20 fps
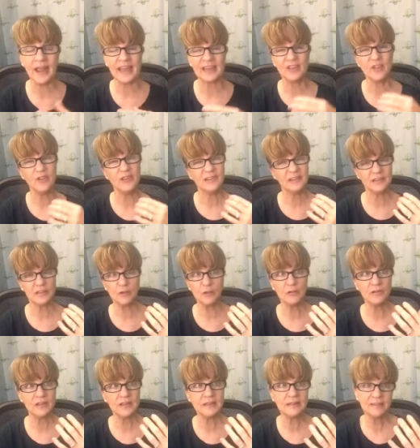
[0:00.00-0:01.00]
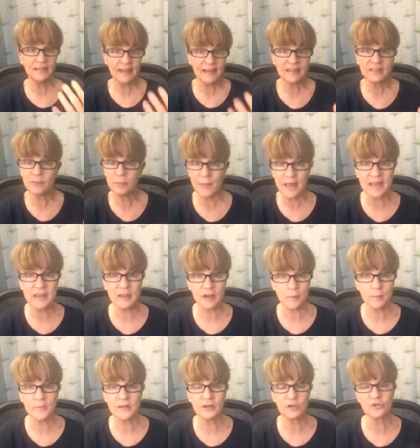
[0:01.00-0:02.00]
and you you need less
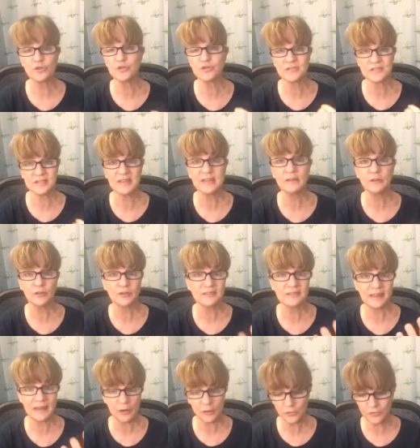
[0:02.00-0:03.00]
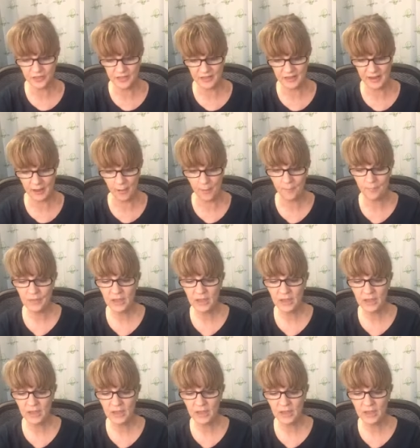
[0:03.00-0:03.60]
makeup because your skin looks healthy now.